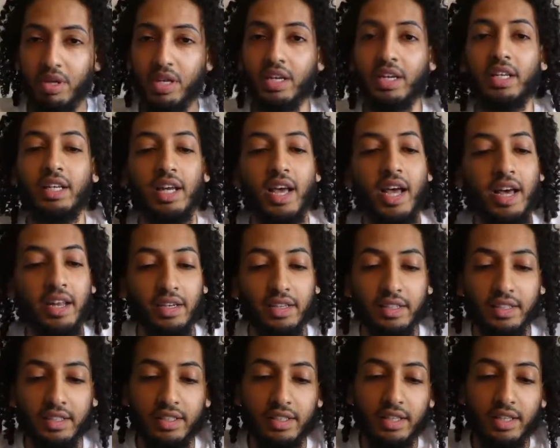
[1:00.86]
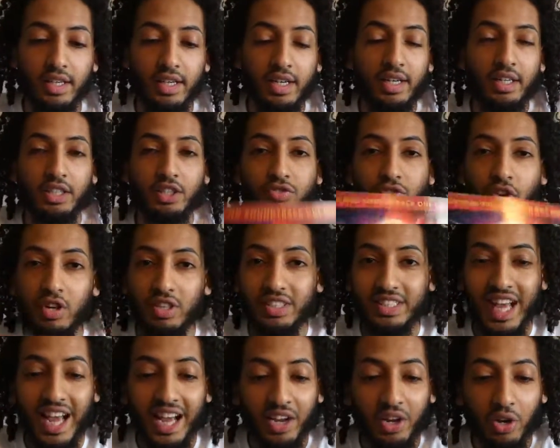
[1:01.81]
Beginning to end. As far as
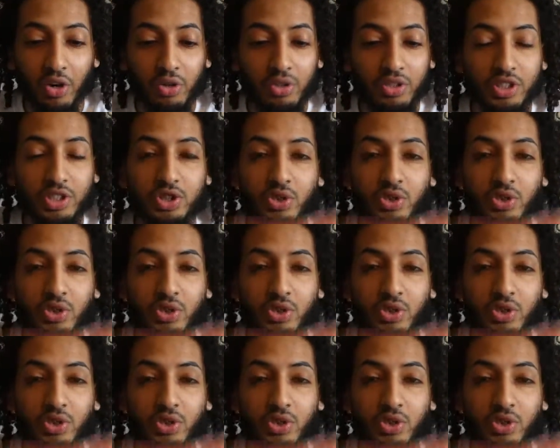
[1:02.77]
that goes,